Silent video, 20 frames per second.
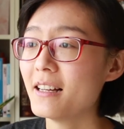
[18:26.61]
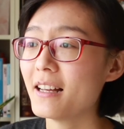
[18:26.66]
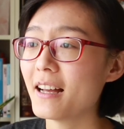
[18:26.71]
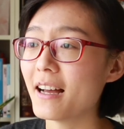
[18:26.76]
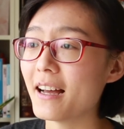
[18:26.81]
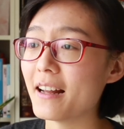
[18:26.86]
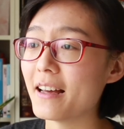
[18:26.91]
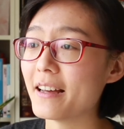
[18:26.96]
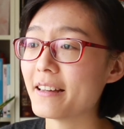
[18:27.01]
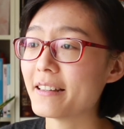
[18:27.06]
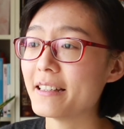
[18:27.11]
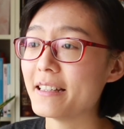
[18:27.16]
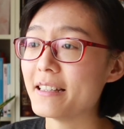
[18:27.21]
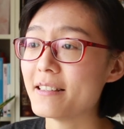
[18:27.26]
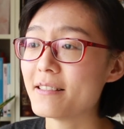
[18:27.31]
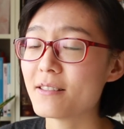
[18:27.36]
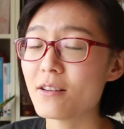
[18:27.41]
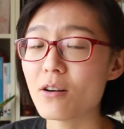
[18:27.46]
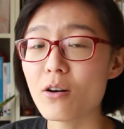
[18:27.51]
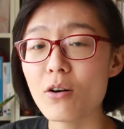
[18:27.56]
I like
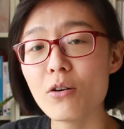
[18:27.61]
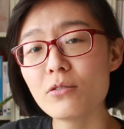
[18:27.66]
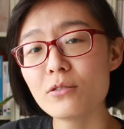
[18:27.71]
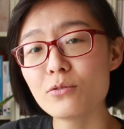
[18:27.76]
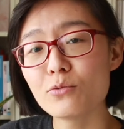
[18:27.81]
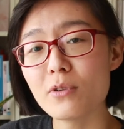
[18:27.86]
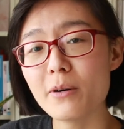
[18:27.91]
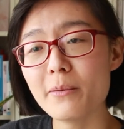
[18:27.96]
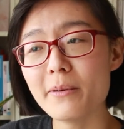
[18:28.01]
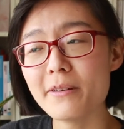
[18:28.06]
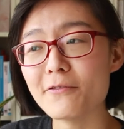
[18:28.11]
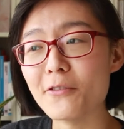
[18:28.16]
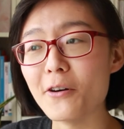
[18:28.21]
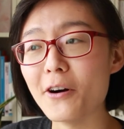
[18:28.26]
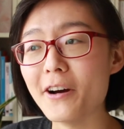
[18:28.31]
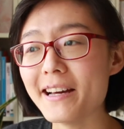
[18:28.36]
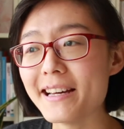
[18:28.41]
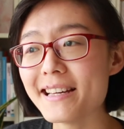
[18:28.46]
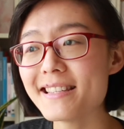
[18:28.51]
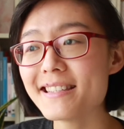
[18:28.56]
his old woman
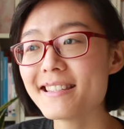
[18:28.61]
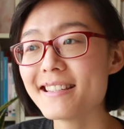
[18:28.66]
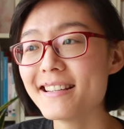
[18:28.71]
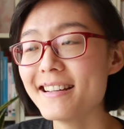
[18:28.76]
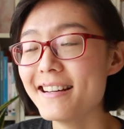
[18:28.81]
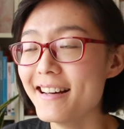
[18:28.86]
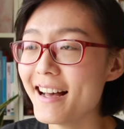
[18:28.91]
voice,